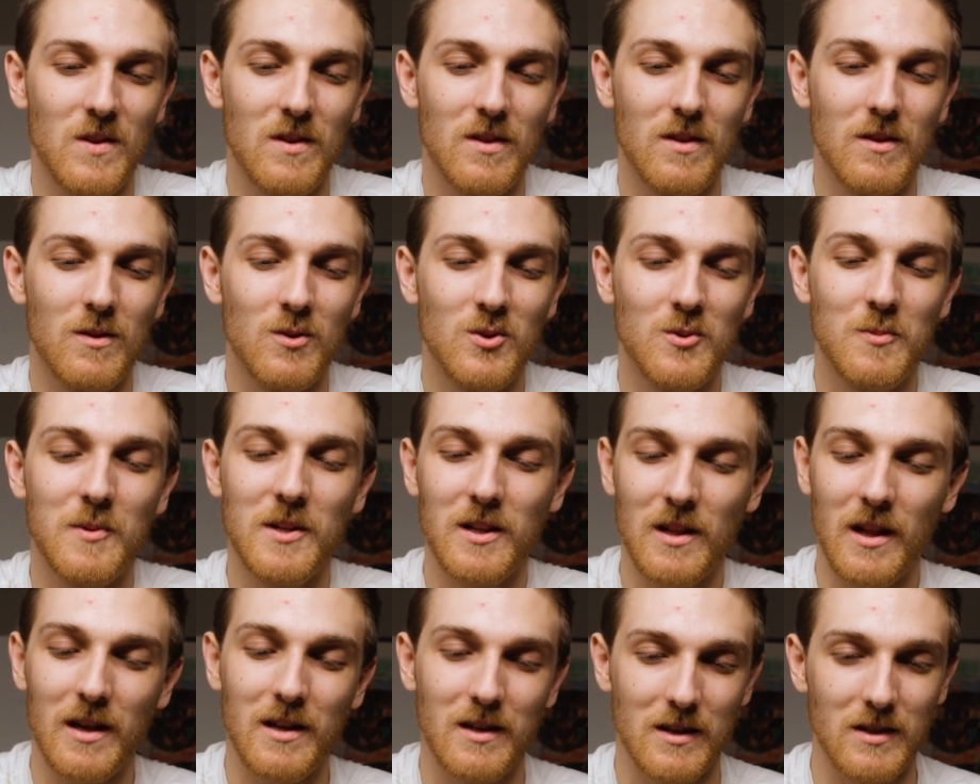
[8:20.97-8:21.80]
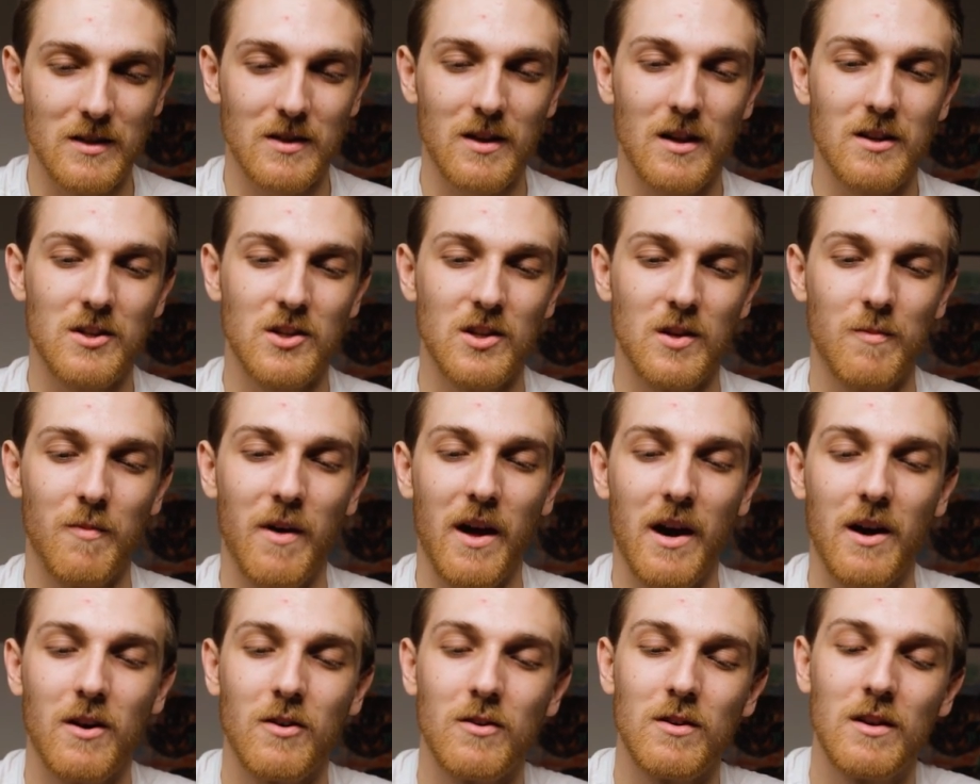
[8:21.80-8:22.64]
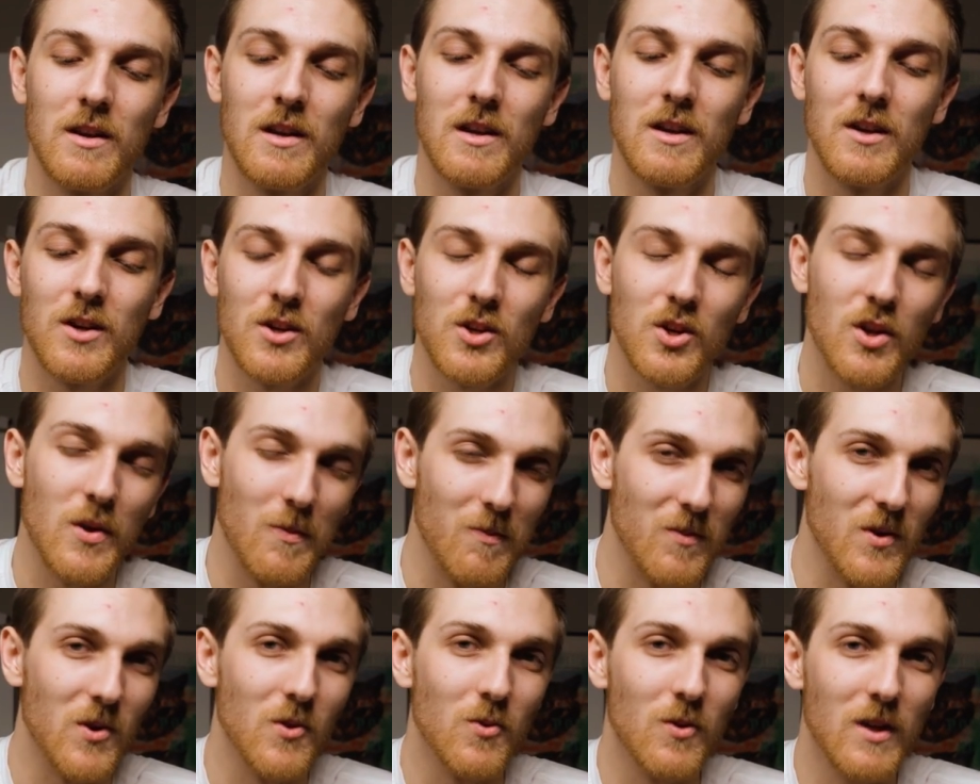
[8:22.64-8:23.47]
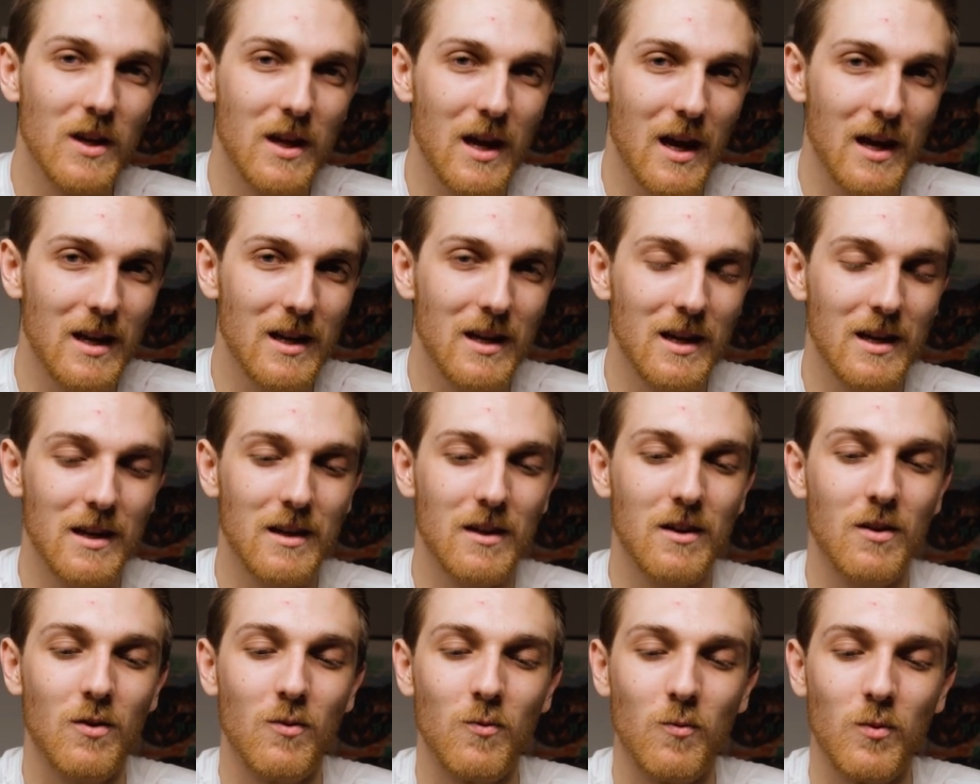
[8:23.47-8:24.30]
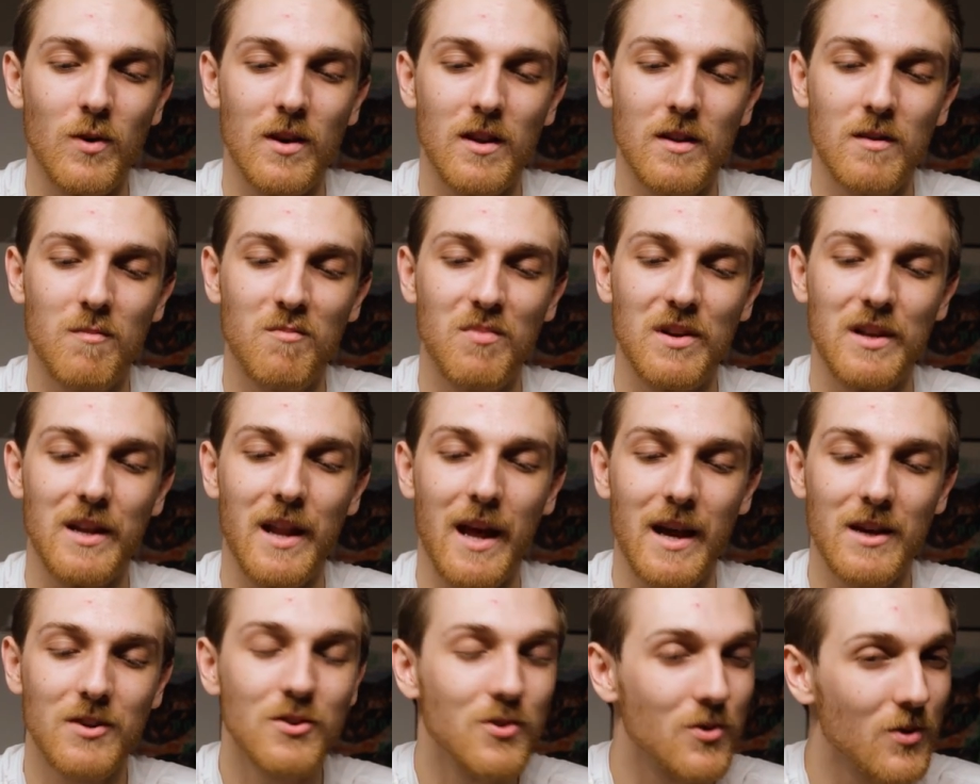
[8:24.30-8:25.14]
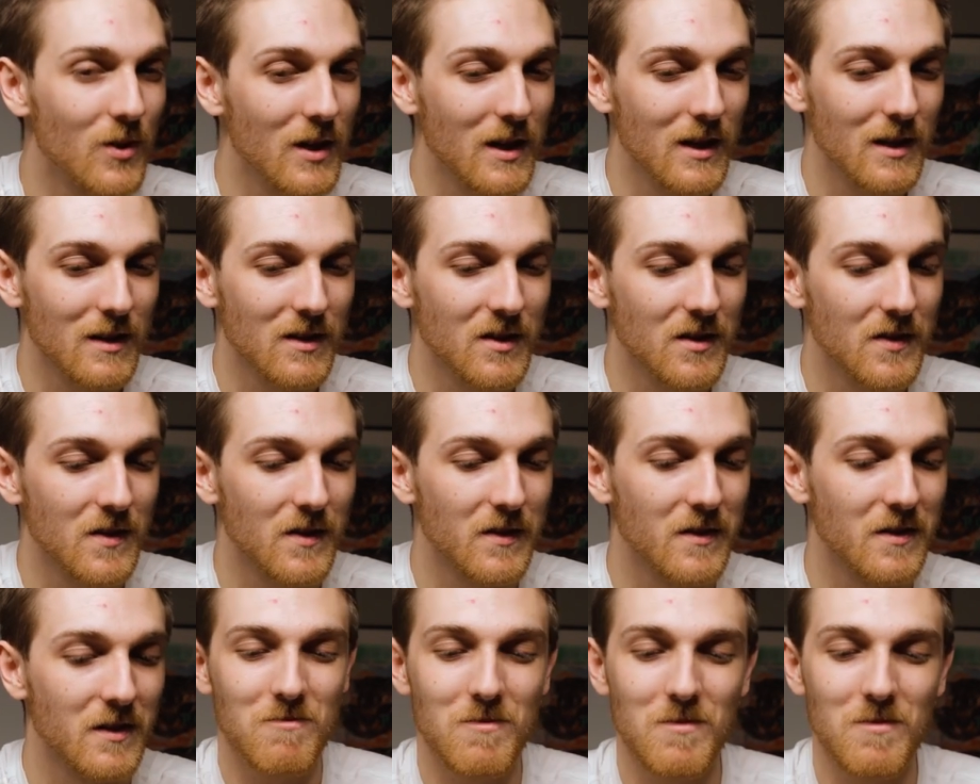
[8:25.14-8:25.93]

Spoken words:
there's been a lot of discussion about communicating with pedestrians.